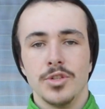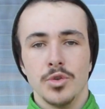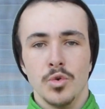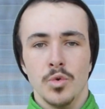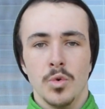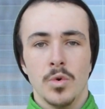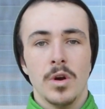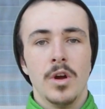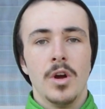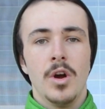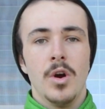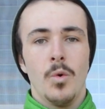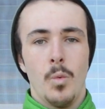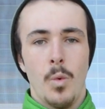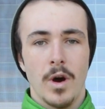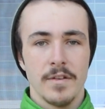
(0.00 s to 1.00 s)
do
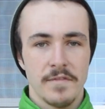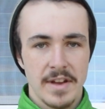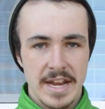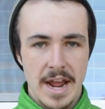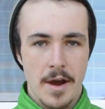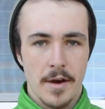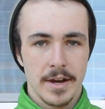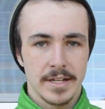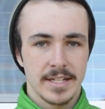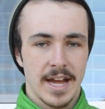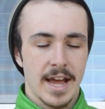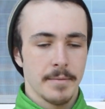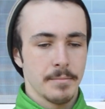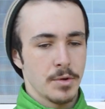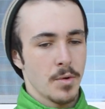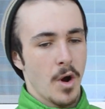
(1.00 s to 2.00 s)
one video at a
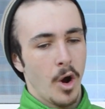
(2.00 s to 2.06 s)
time. You